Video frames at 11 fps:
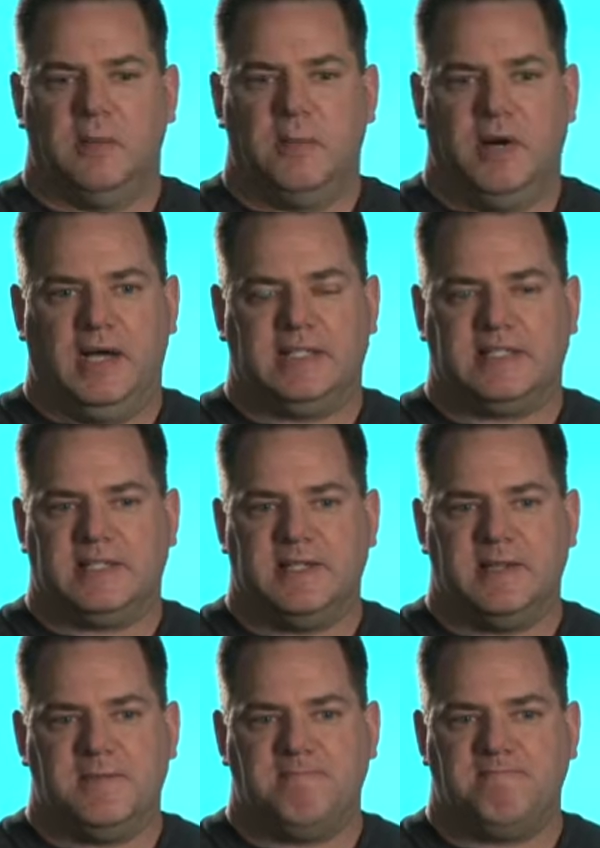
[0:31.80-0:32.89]
But
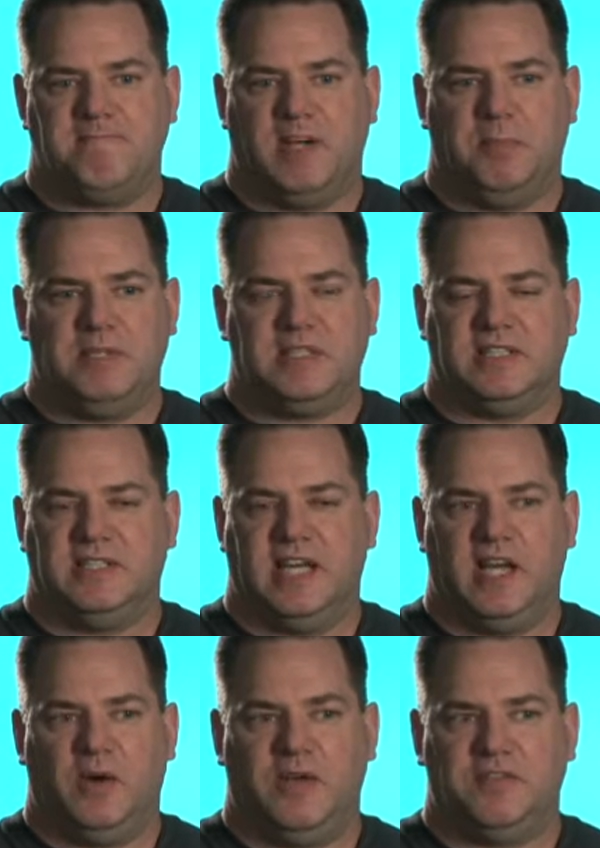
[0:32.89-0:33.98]
up until
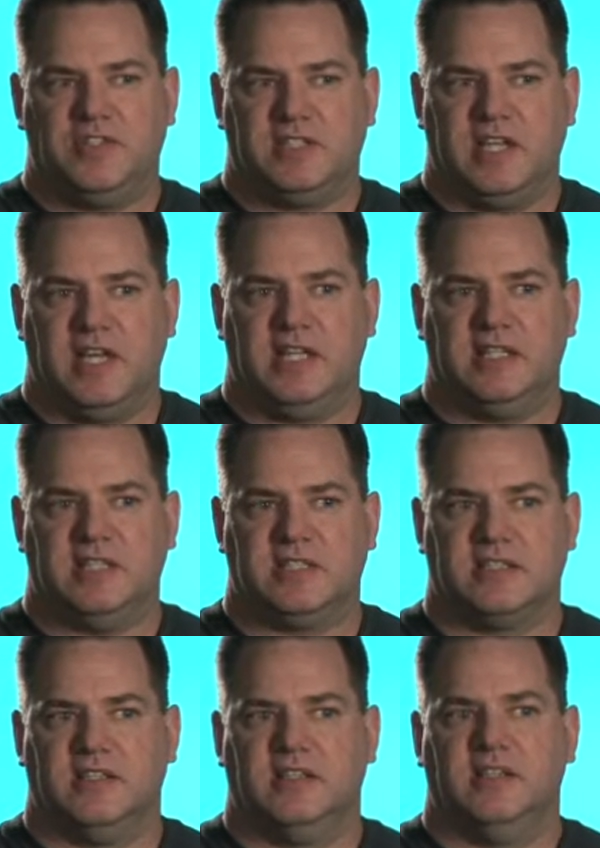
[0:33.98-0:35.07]
now, I've just had
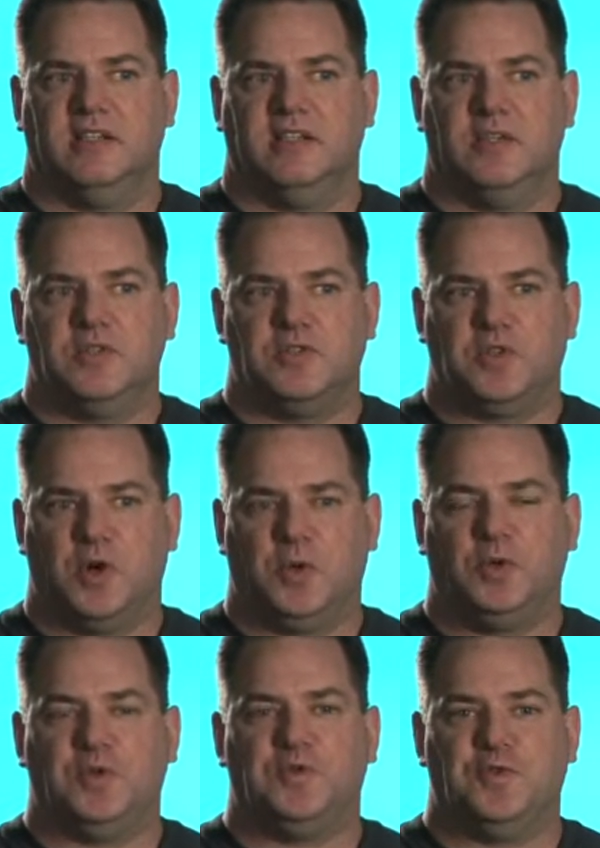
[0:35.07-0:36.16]
this
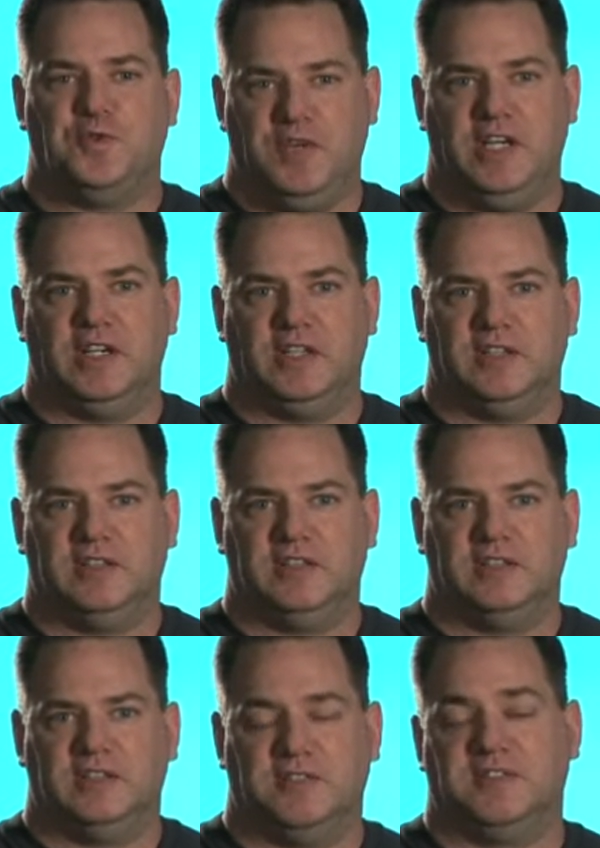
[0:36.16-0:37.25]
total fear
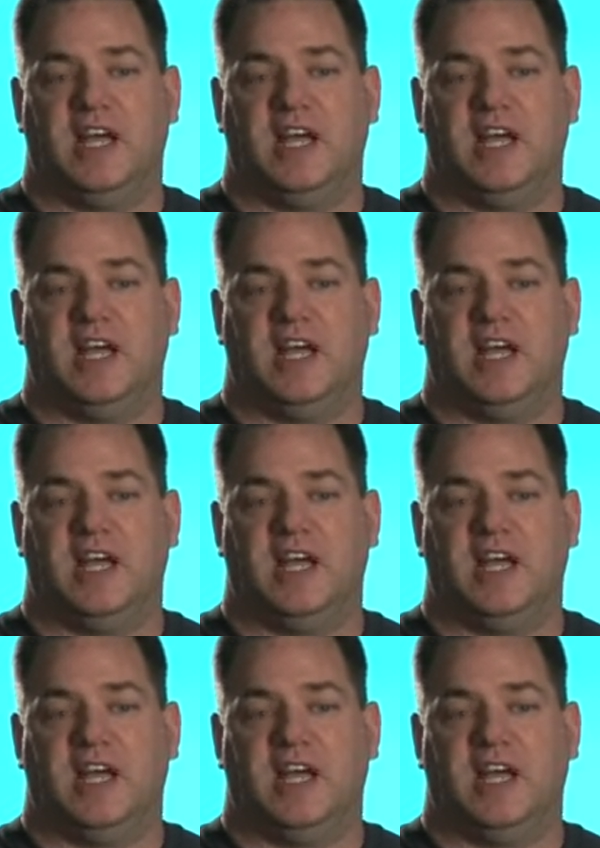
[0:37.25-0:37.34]
of